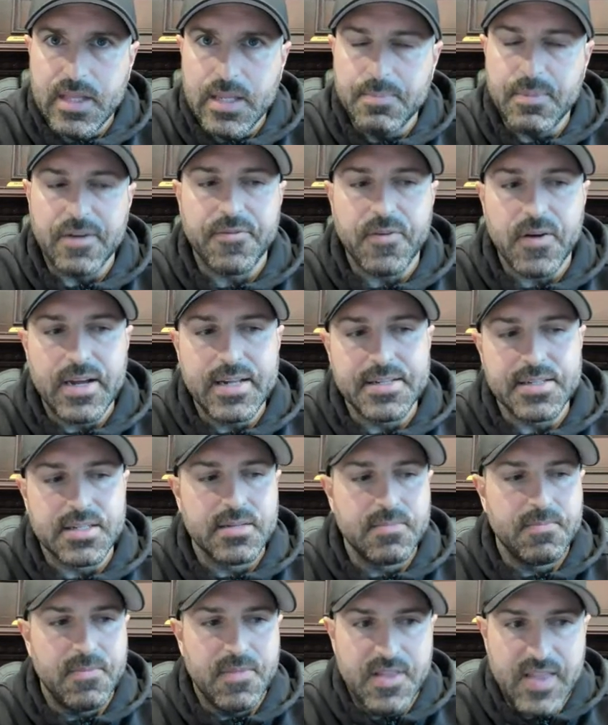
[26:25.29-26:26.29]
my
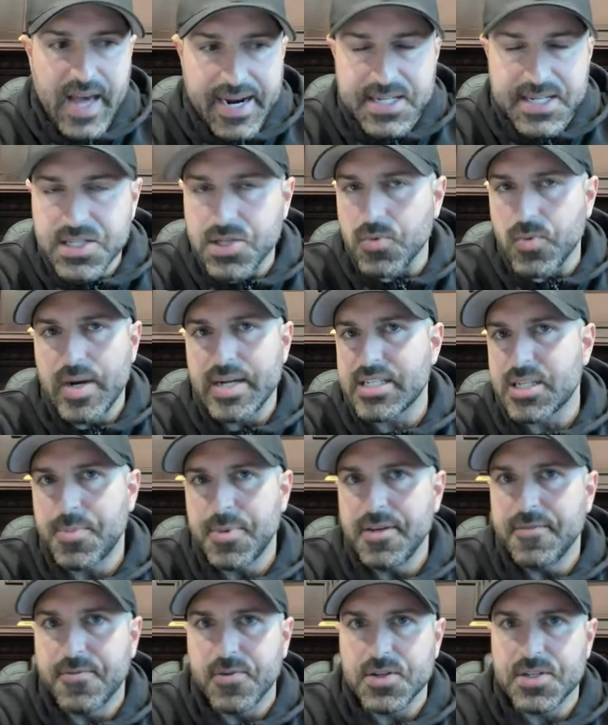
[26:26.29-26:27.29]
friends, that is the
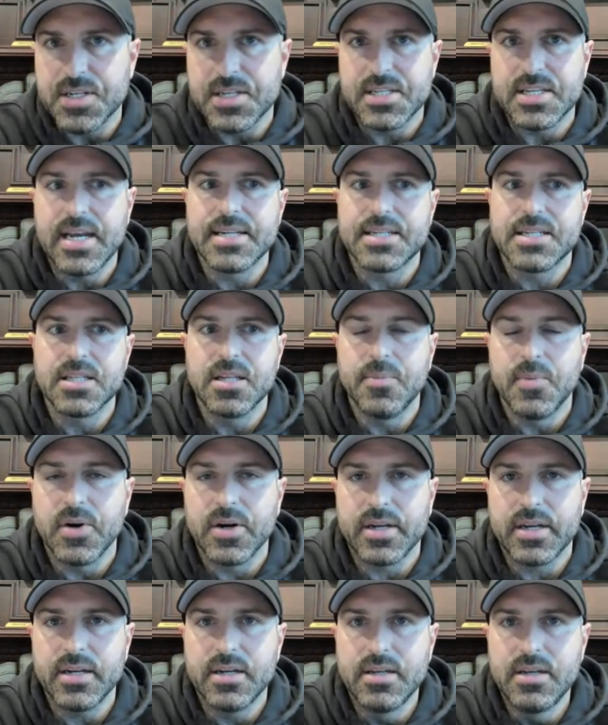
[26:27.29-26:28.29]
recipe for success in the
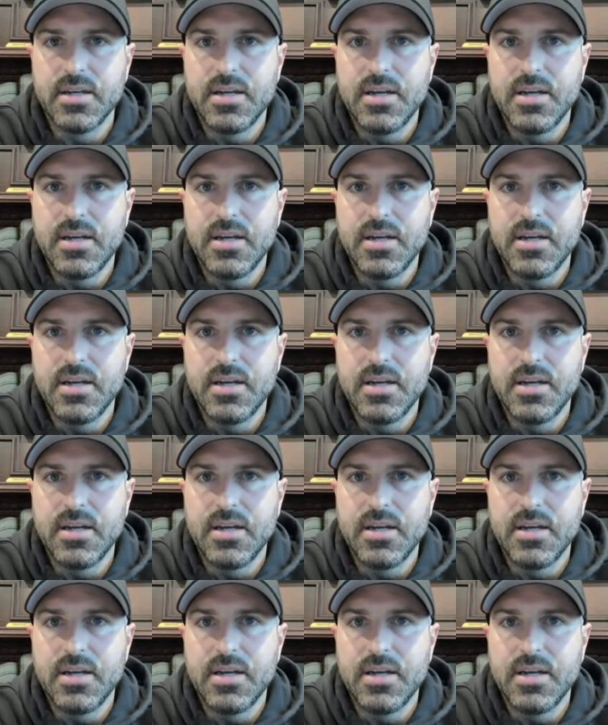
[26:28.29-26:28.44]
market.